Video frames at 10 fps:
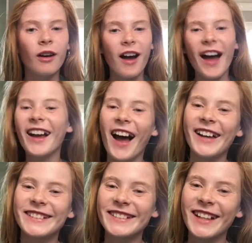hi
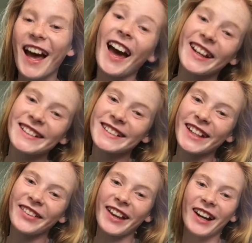guys. I didn't
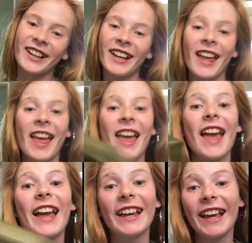see you there.
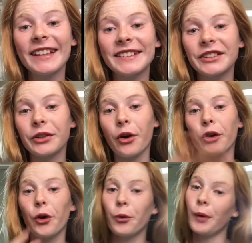In case you don't
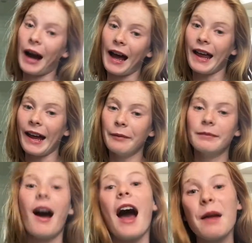know who I am,
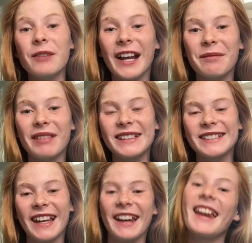I'm Reagan
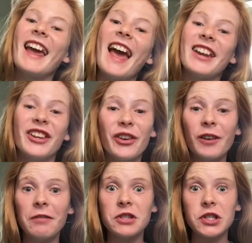Munson, and you
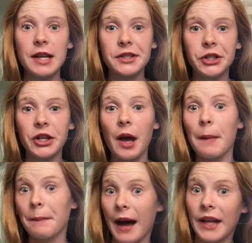have just entered
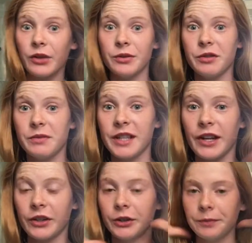my YouTube
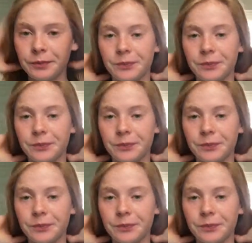channel.